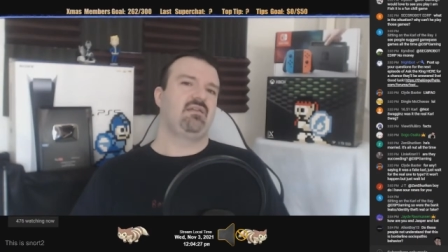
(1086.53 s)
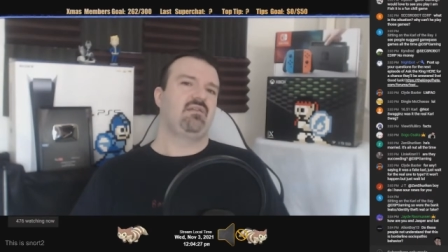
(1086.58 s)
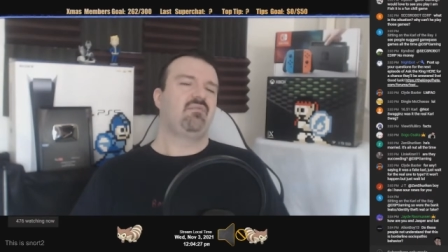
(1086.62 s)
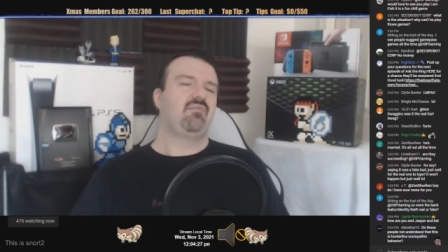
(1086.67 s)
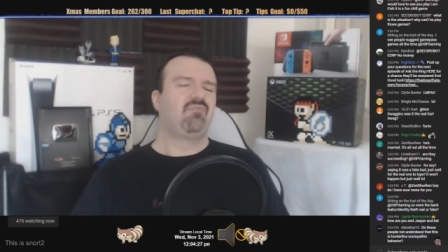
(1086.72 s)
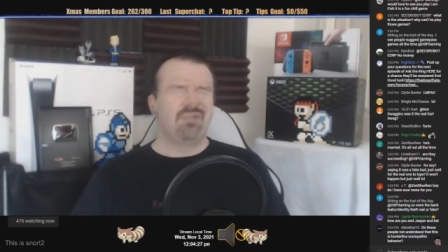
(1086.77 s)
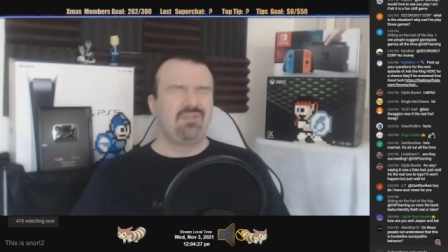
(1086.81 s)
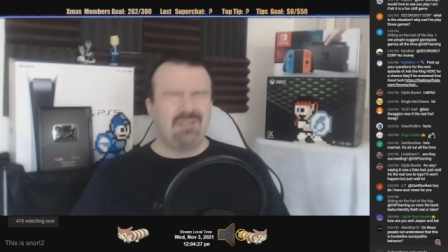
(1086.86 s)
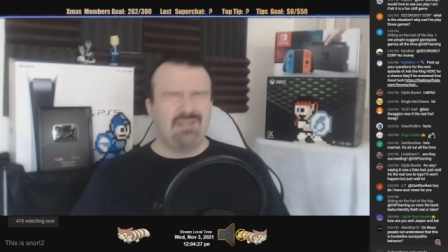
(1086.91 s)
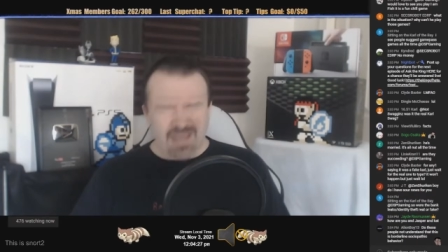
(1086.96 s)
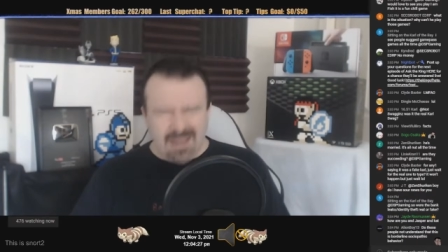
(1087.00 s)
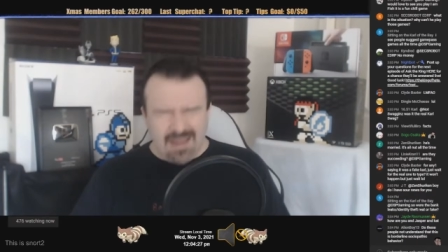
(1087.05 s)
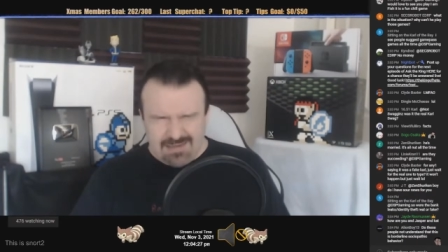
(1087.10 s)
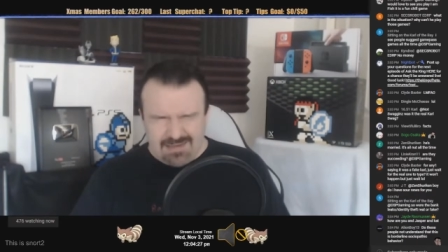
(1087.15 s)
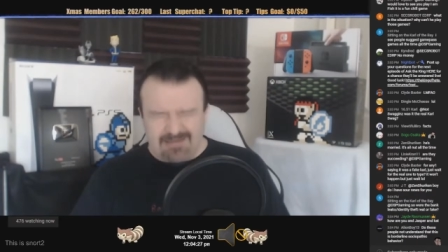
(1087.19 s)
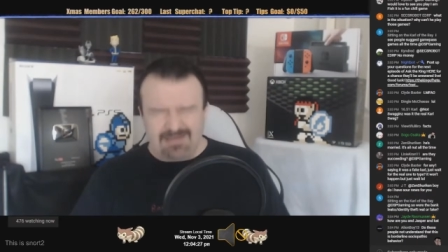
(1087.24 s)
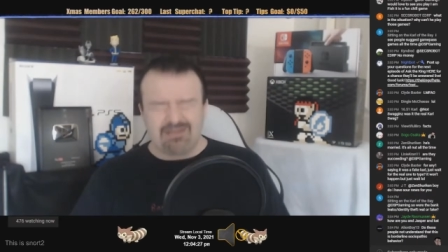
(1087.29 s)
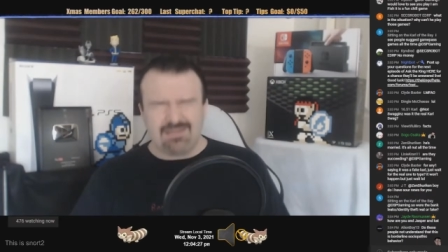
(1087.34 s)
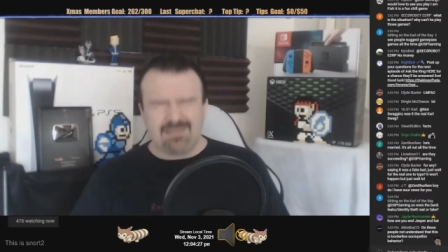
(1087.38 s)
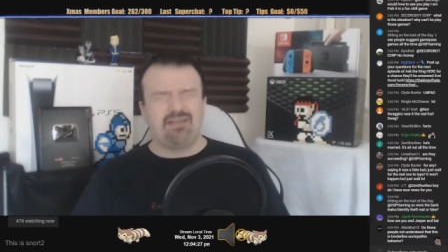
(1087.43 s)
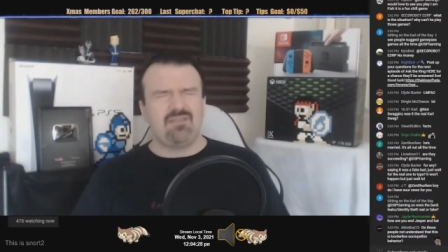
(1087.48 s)

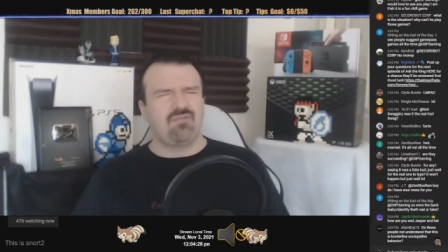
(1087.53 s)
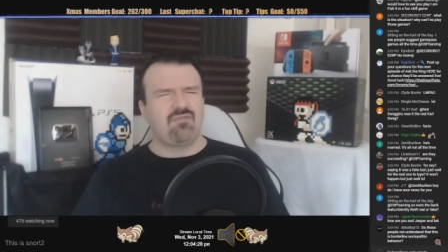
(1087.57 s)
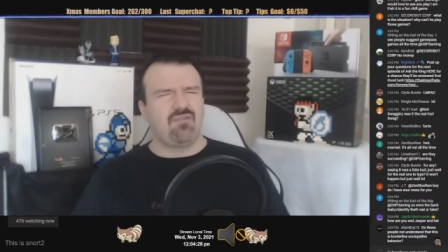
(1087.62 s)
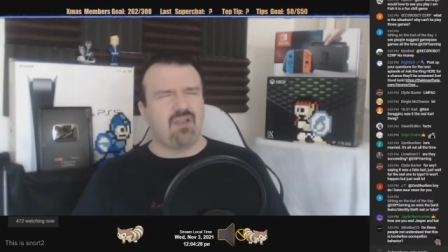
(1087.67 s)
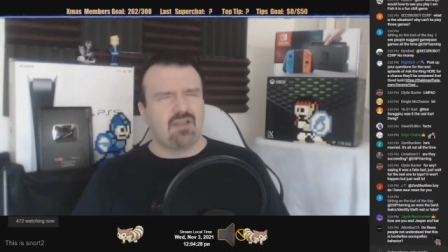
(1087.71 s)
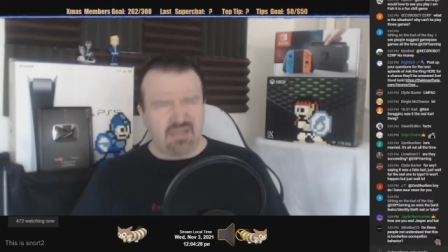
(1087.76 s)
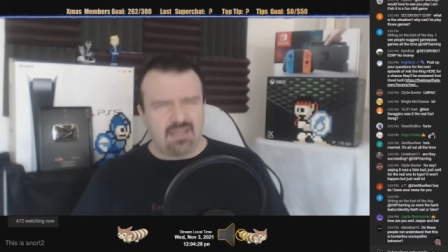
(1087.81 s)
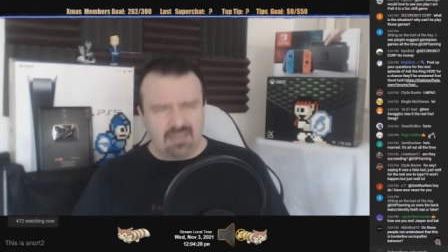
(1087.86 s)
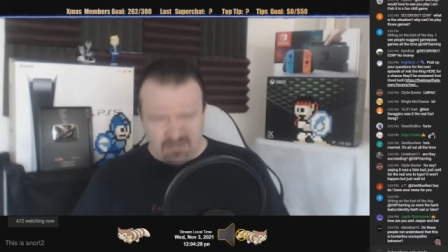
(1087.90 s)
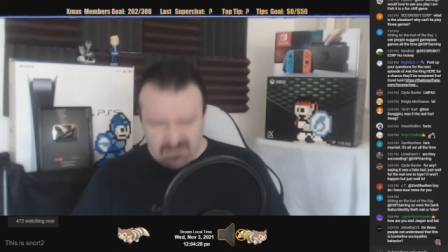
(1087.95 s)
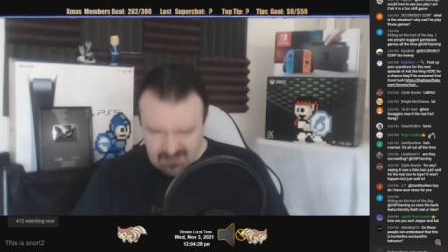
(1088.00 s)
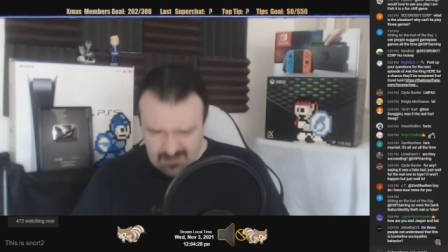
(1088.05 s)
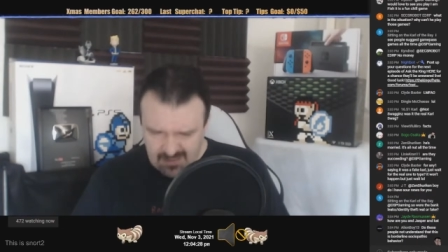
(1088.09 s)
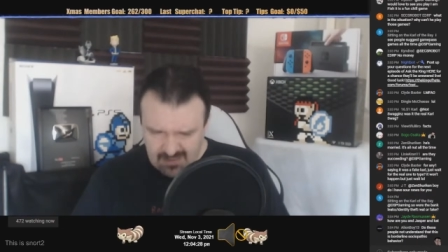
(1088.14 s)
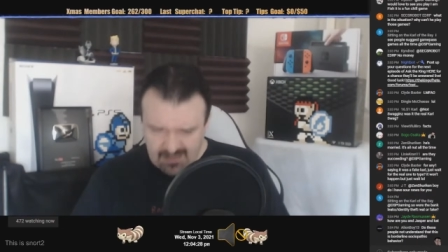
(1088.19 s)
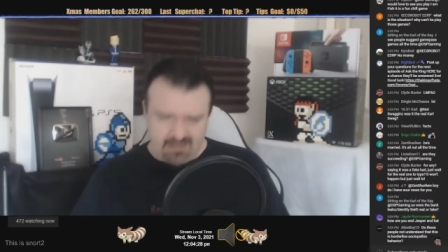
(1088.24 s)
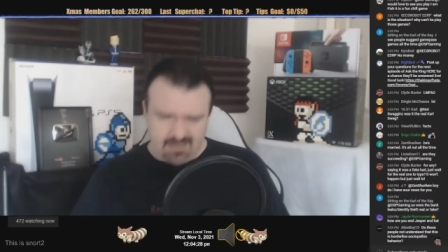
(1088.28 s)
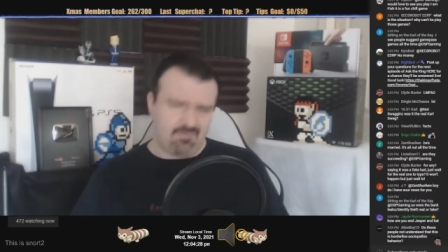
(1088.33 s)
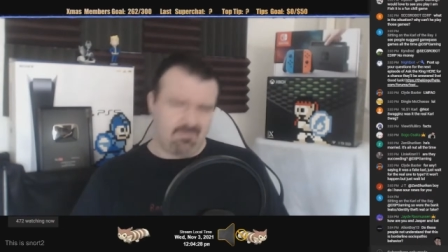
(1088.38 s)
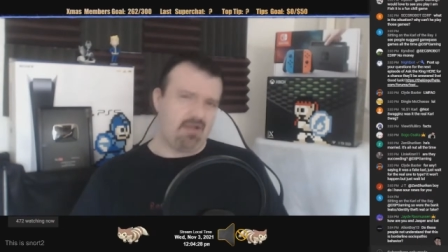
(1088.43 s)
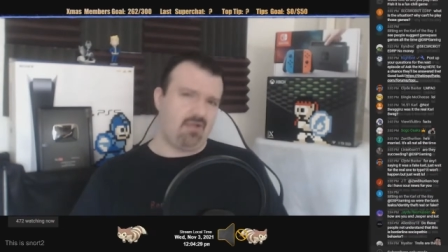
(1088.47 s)
Blatantly fucking
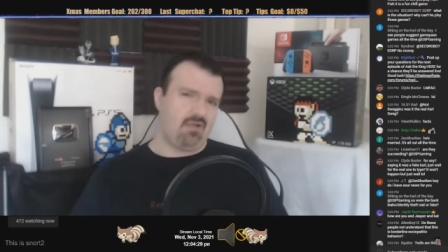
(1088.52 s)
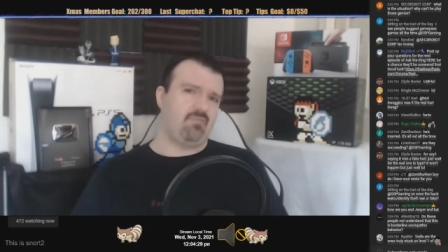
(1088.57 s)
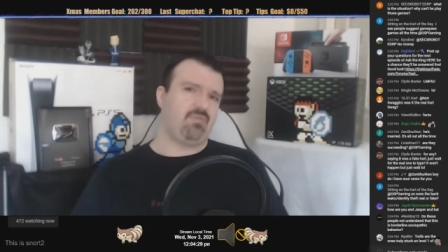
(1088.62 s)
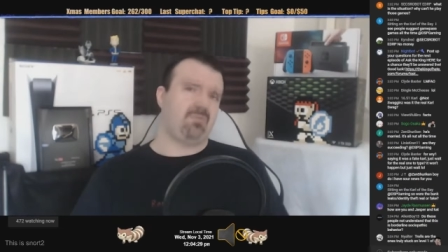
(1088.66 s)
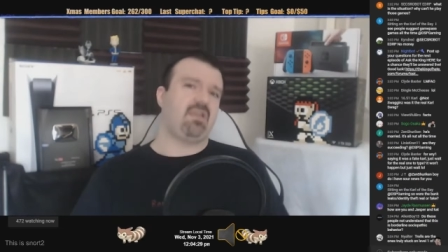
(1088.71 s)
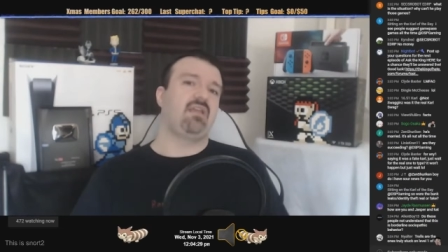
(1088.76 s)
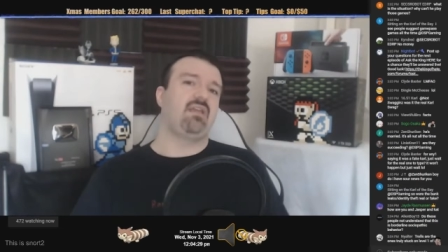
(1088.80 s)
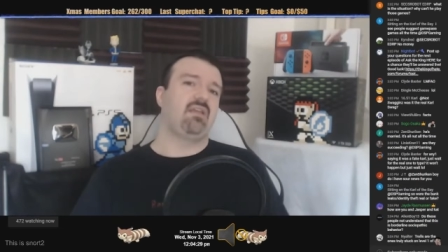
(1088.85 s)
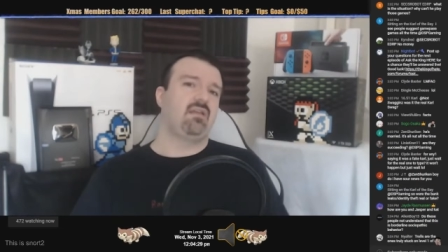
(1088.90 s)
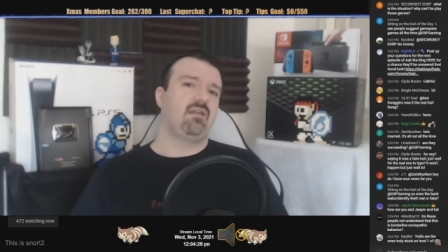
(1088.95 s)
lying about me.